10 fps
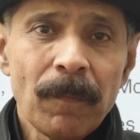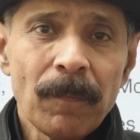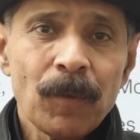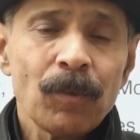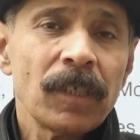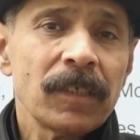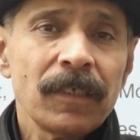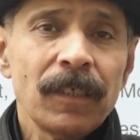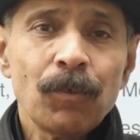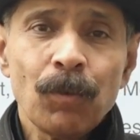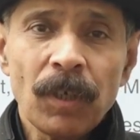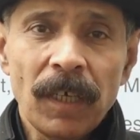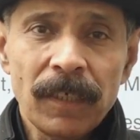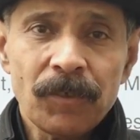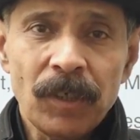So this is the total
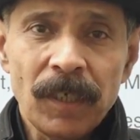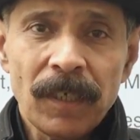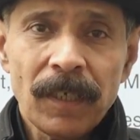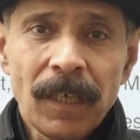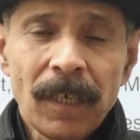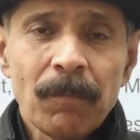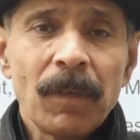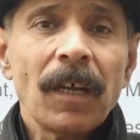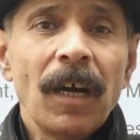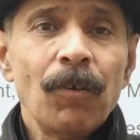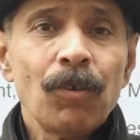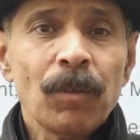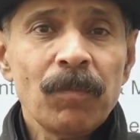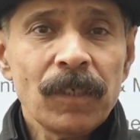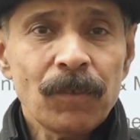history. But out
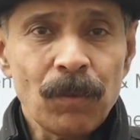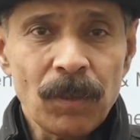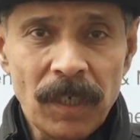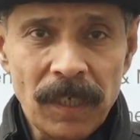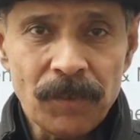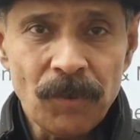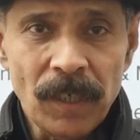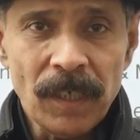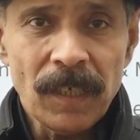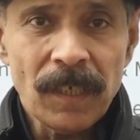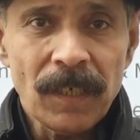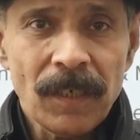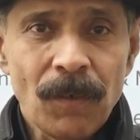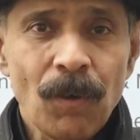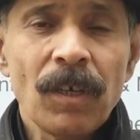of this total history,
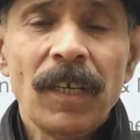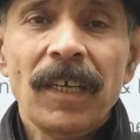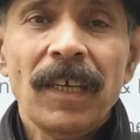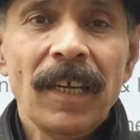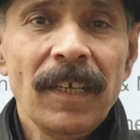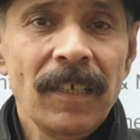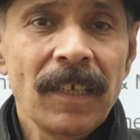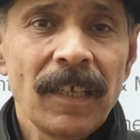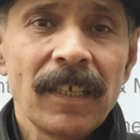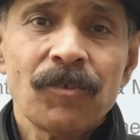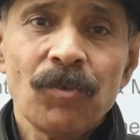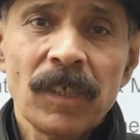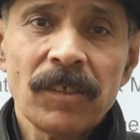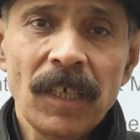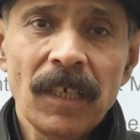only Indian history
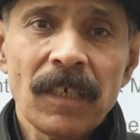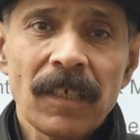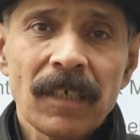is there